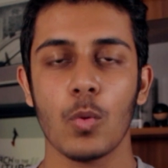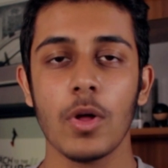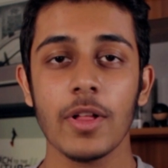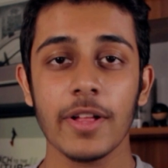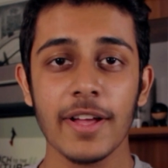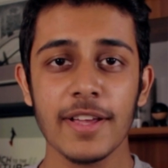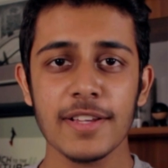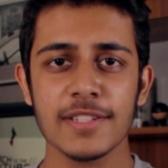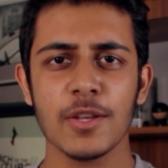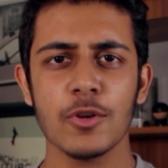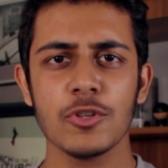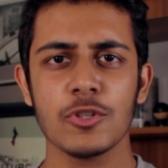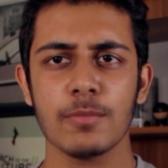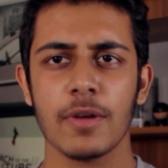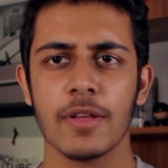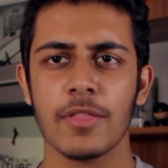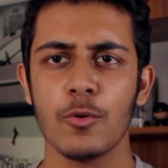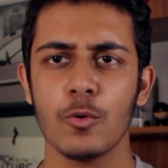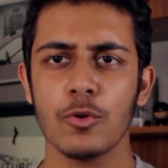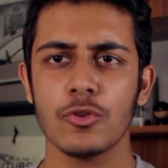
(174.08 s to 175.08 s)
Well guys, those are
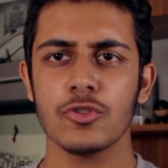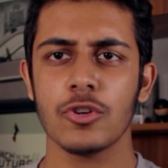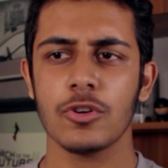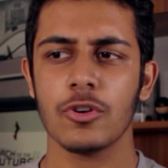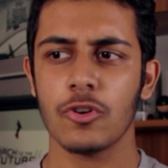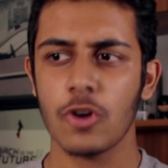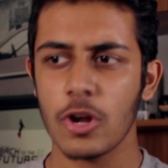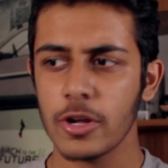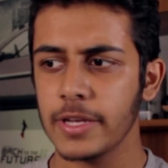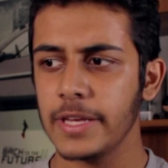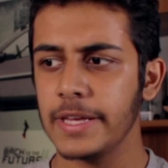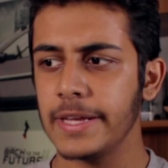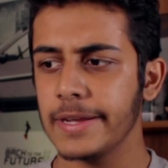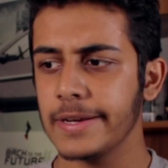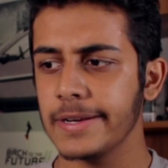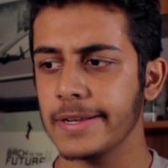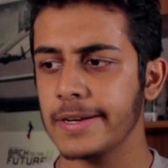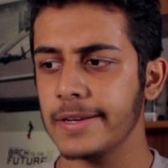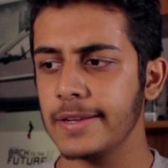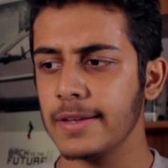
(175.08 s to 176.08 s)
my thoughts on Rocky
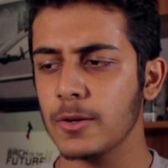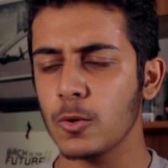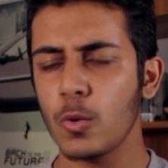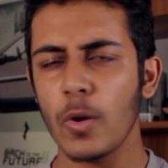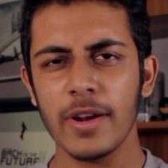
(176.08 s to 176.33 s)
and Creed.